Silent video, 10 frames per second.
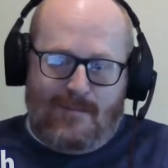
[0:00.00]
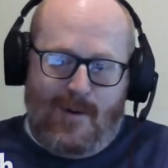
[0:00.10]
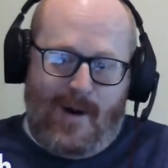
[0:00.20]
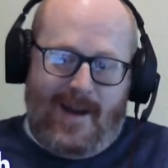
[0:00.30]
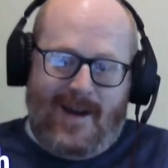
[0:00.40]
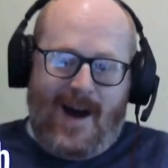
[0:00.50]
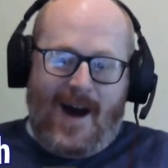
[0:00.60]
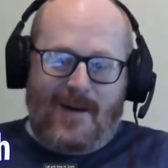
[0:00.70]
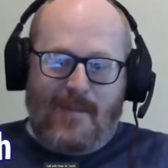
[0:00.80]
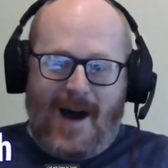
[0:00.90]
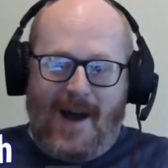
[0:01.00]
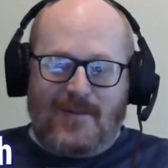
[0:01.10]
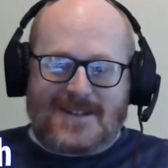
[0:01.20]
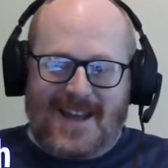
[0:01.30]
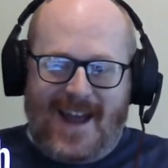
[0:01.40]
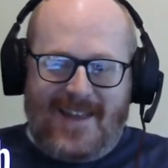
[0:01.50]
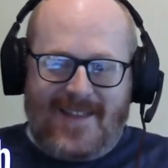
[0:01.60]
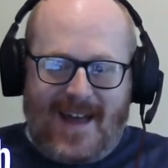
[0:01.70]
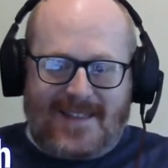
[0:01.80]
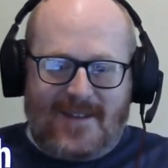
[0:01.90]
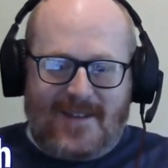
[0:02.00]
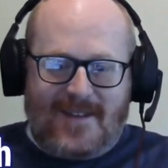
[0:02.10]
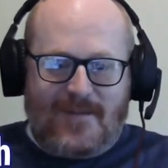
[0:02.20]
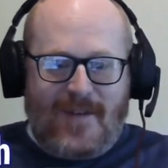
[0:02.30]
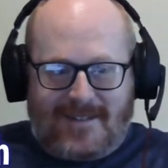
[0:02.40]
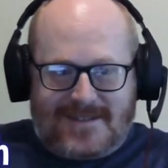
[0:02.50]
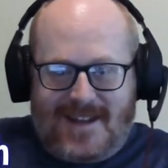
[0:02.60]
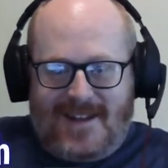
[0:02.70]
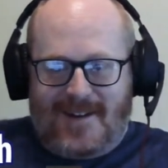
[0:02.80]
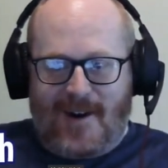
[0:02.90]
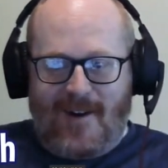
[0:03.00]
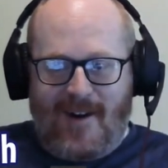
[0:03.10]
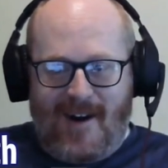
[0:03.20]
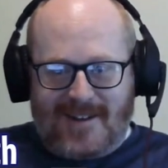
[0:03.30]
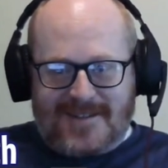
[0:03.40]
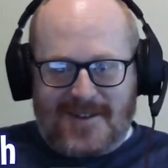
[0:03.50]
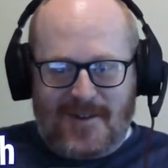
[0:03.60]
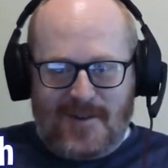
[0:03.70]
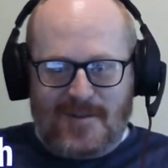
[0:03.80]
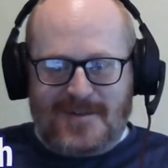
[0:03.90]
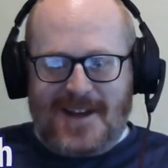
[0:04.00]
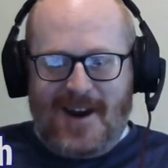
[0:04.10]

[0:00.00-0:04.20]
Boy, um, I would say that the faculty are also